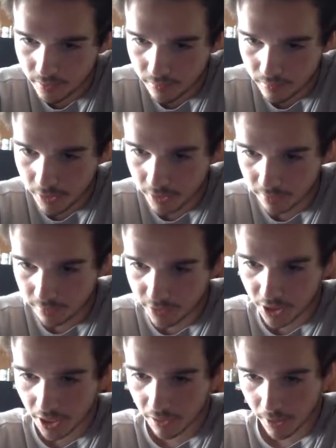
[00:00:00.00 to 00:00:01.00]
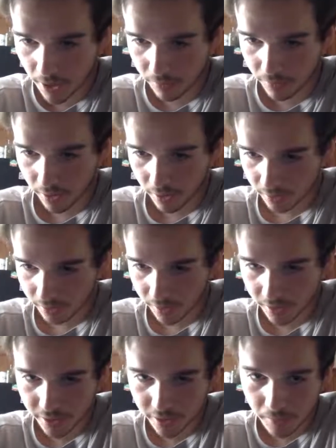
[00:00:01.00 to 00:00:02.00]
But check him out
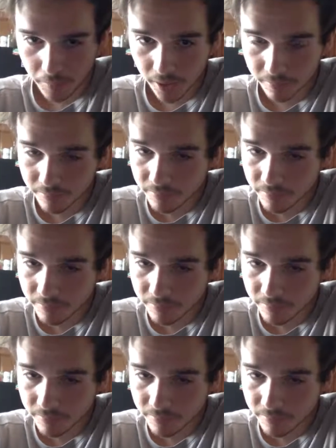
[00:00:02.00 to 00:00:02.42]
regardless. I mean,